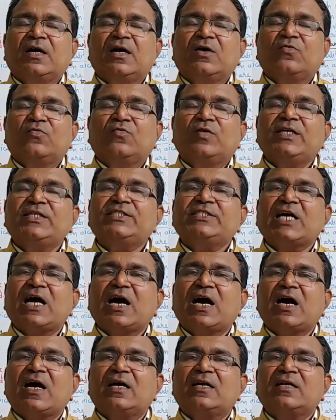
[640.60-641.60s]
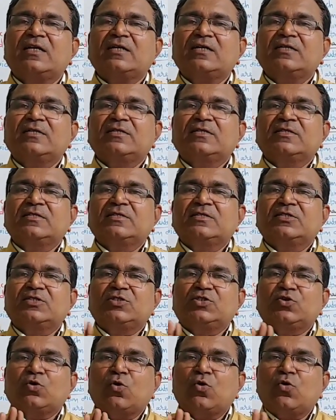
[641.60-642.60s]
which are
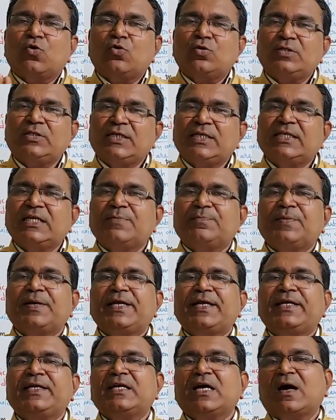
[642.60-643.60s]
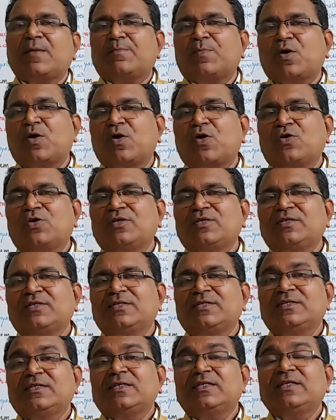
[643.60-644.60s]
don't depend upon
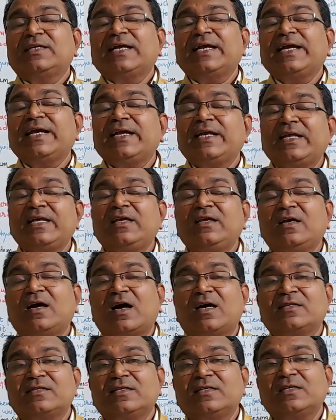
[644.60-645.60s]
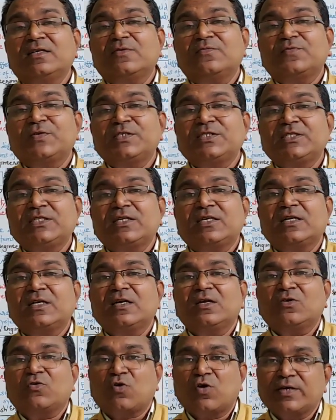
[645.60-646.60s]
any other
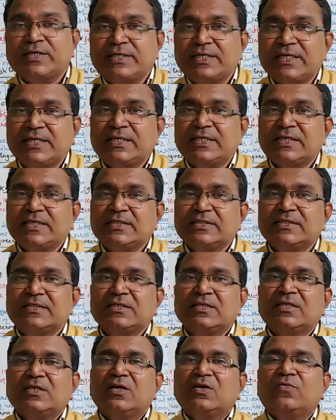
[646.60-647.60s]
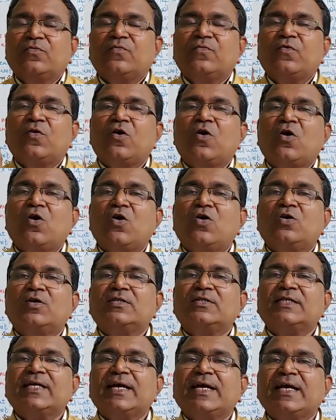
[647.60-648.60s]
physical quantities for
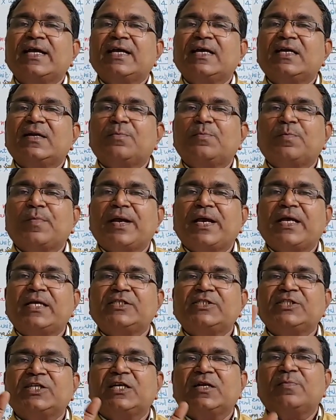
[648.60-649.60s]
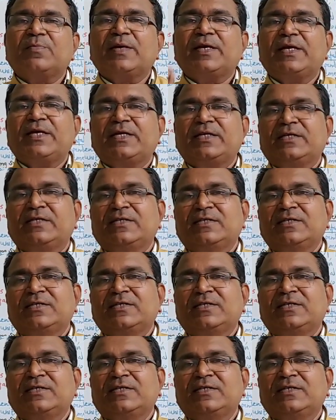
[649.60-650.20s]
their measurement.